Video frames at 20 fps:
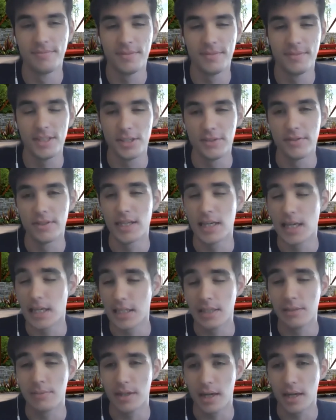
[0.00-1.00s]
So you've been taking
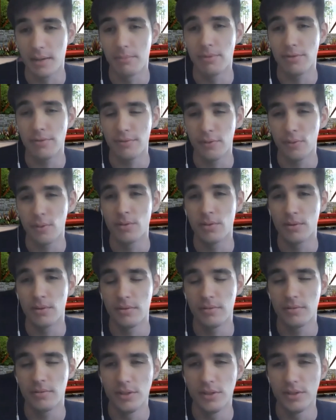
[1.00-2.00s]
some time
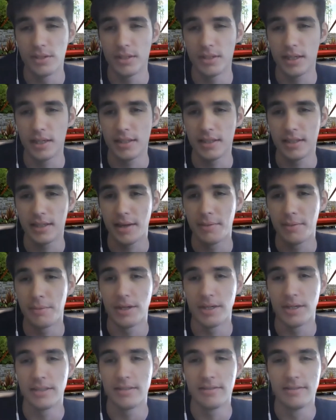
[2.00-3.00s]
before you decide to get
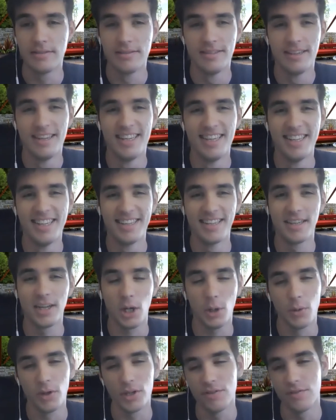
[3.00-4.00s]
married,
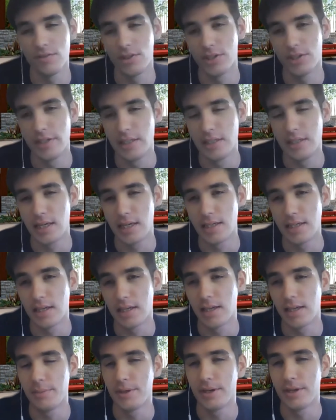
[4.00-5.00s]
or well, you've already decided to
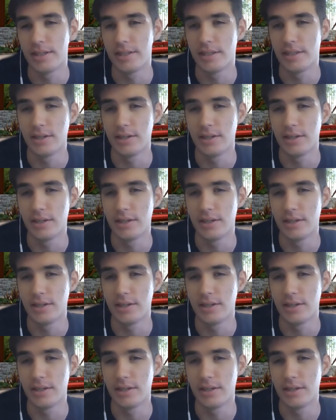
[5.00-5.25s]
get married.